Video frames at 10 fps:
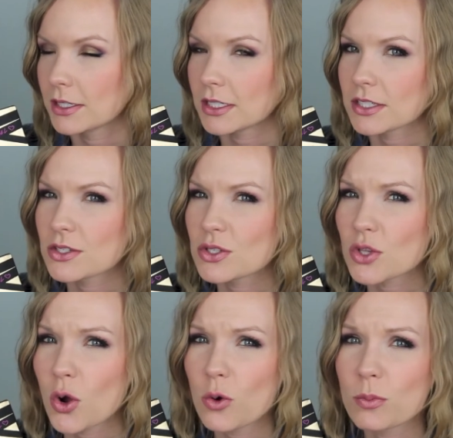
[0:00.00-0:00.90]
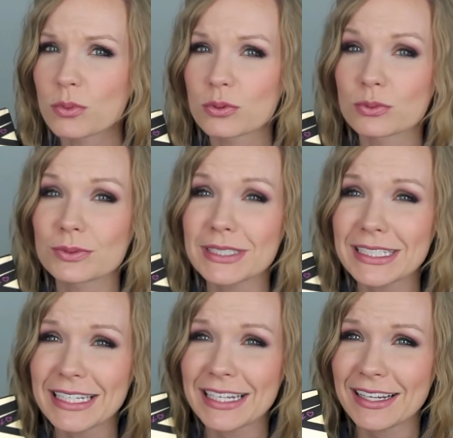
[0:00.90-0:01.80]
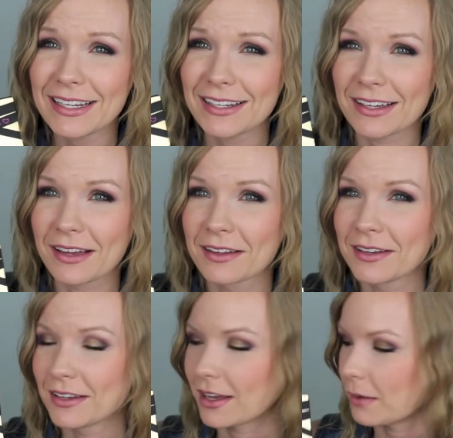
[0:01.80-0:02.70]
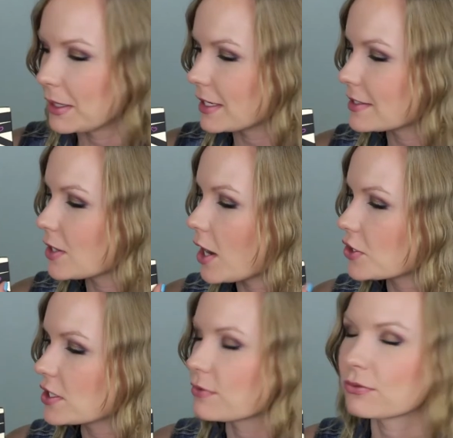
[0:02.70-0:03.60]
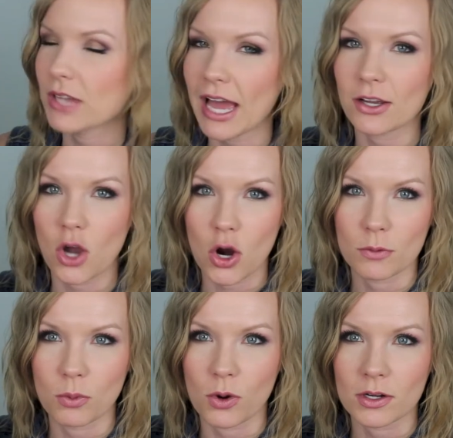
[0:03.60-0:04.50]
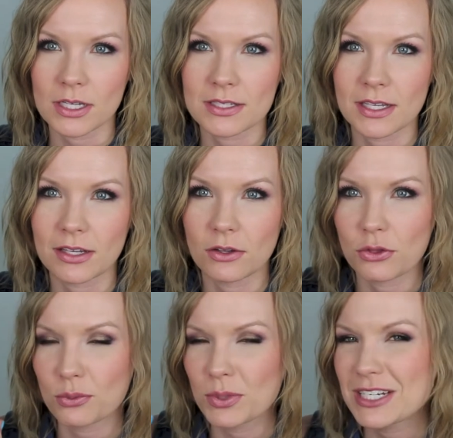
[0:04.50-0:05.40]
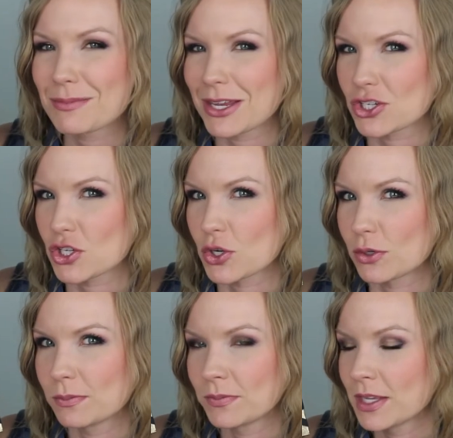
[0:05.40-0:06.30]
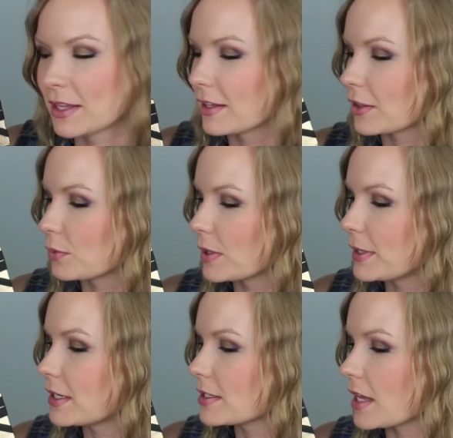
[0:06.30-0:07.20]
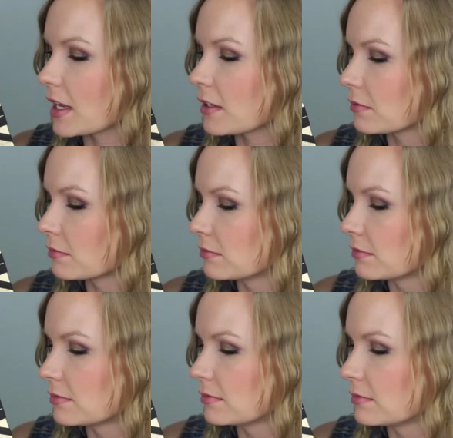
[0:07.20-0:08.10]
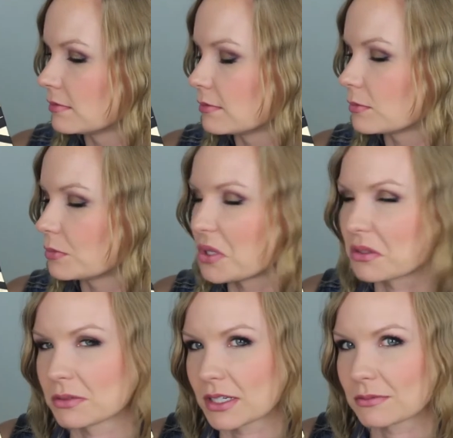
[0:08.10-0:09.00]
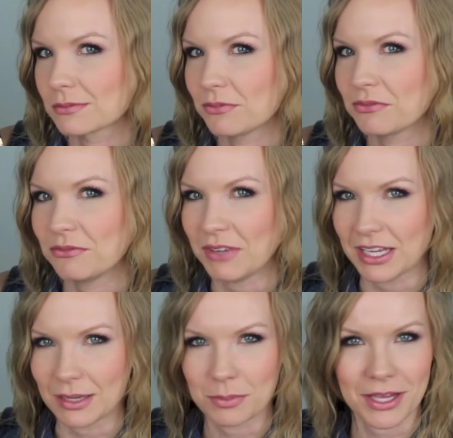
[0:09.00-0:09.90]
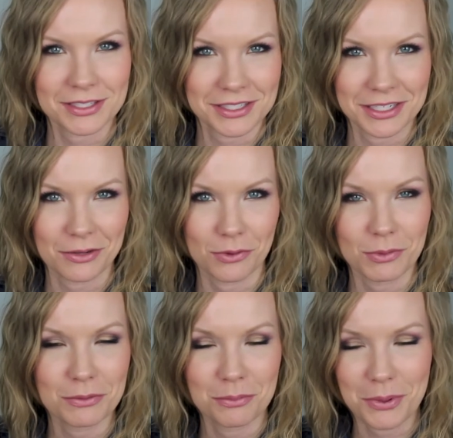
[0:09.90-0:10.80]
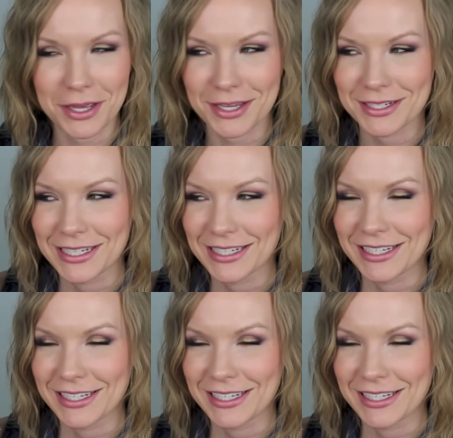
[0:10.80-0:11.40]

It's so pretty. I mean, it's not just flat cardboard. It's like three-dimensional. Like the ribbon is like, well, like, fakey plasticky ribbon, but